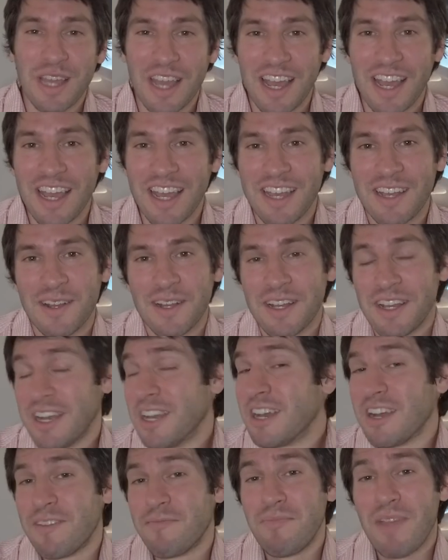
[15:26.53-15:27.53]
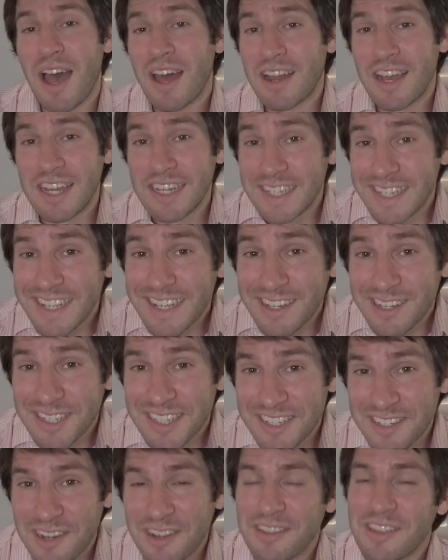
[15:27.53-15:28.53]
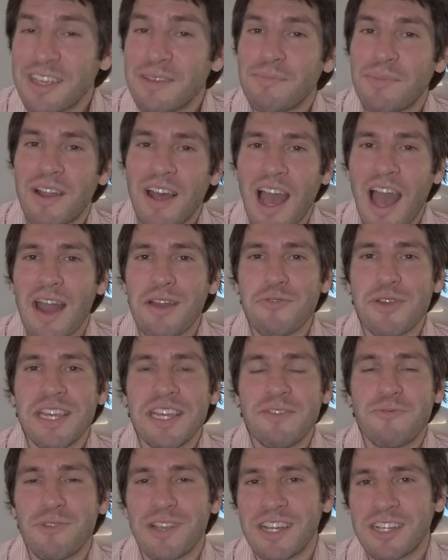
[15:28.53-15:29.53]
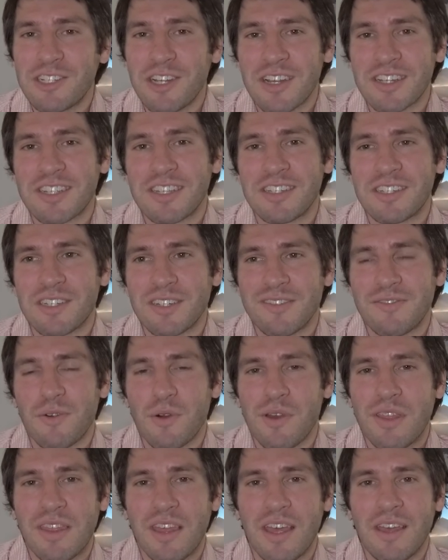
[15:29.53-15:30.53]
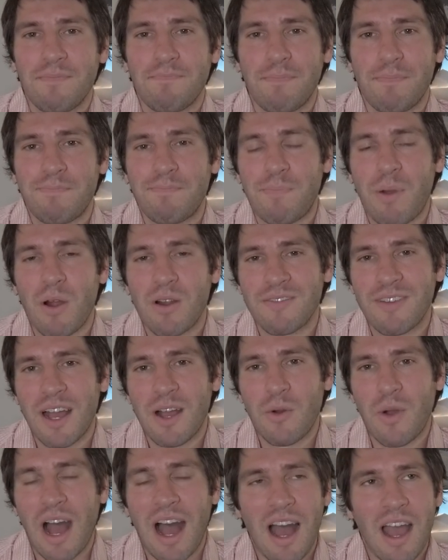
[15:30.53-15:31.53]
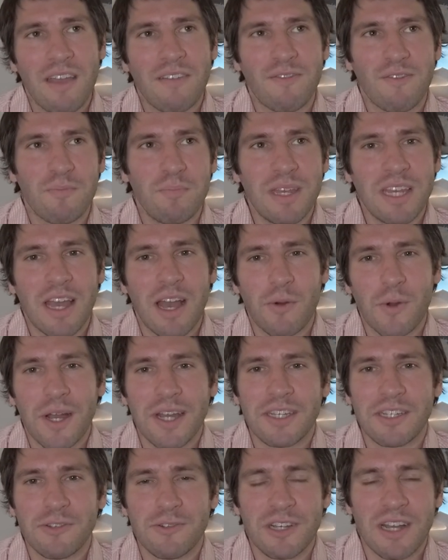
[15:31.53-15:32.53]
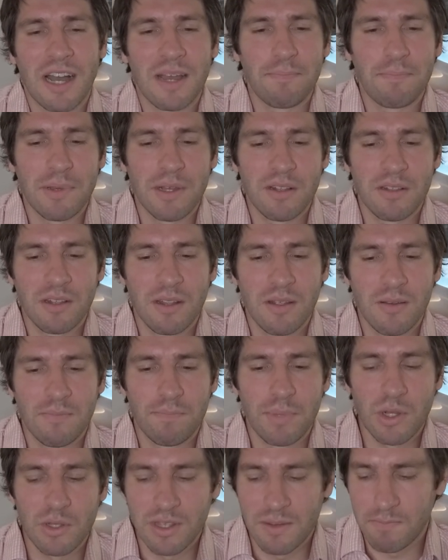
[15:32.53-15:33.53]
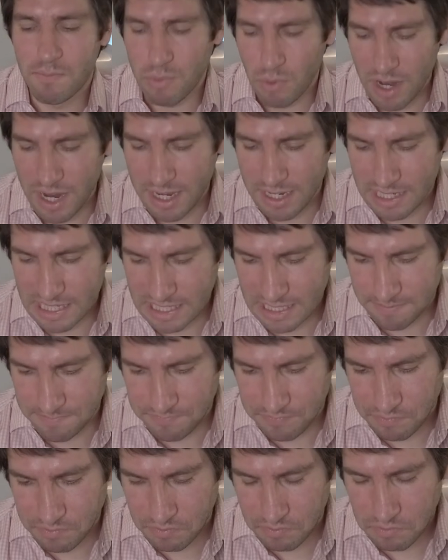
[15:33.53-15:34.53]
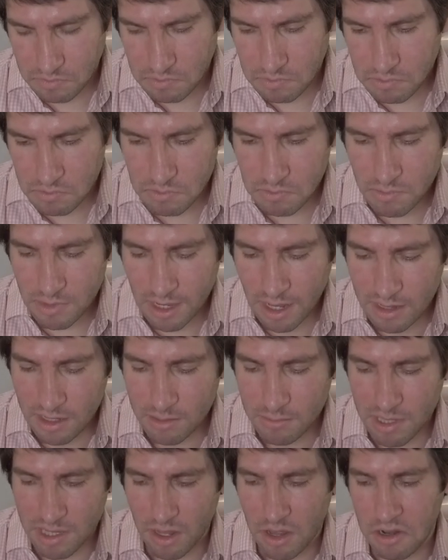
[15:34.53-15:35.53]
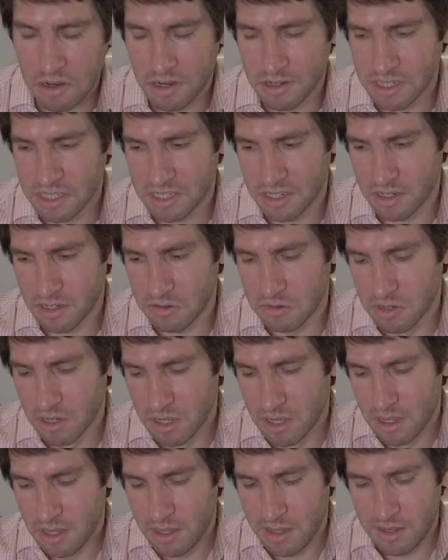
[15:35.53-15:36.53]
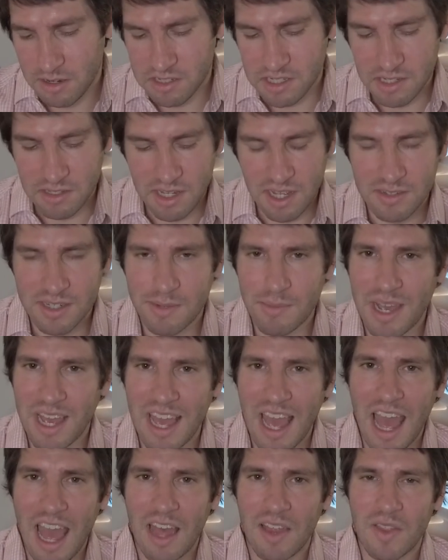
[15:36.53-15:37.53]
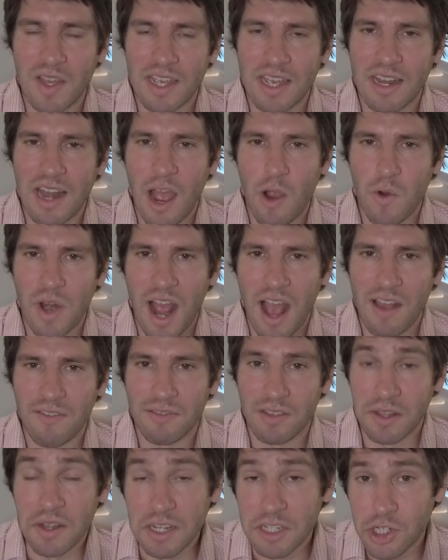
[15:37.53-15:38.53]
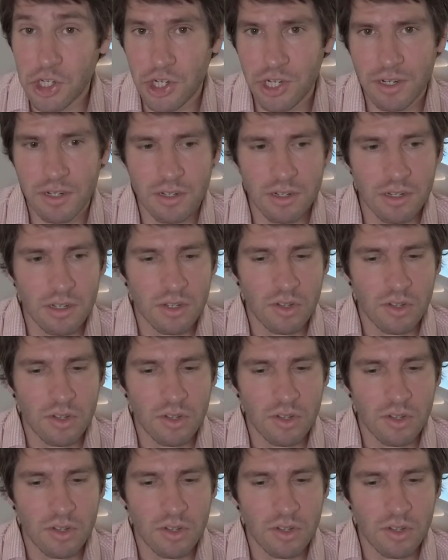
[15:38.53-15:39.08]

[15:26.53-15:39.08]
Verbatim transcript: okay, not ideal certainly, but how do we readjust and so forth? And part of how I, for me, how I do it, I build build in breaks a little bit longer. So you know, sometimes I might add like an hour and a half lunch